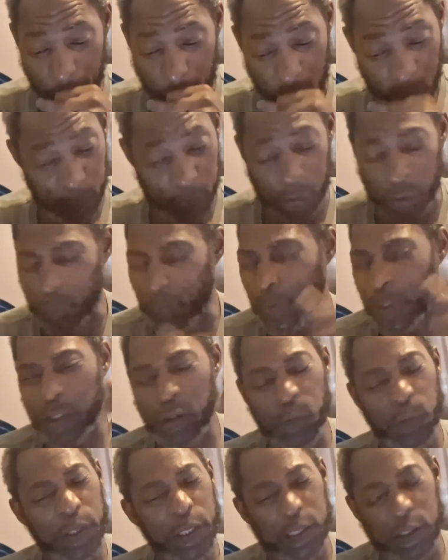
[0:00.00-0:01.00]
We
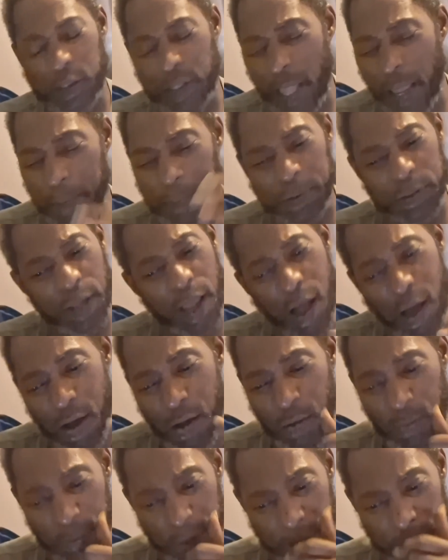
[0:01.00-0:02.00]
established
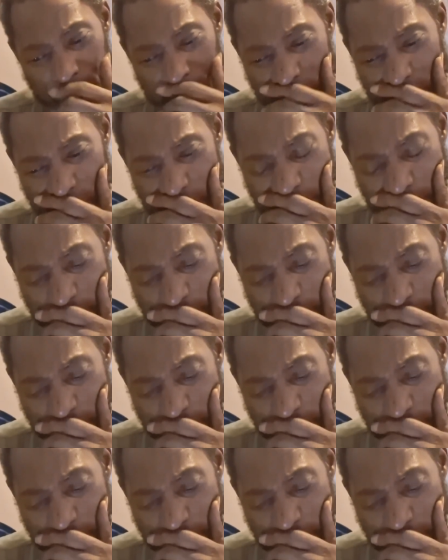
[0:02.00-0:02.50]
all this.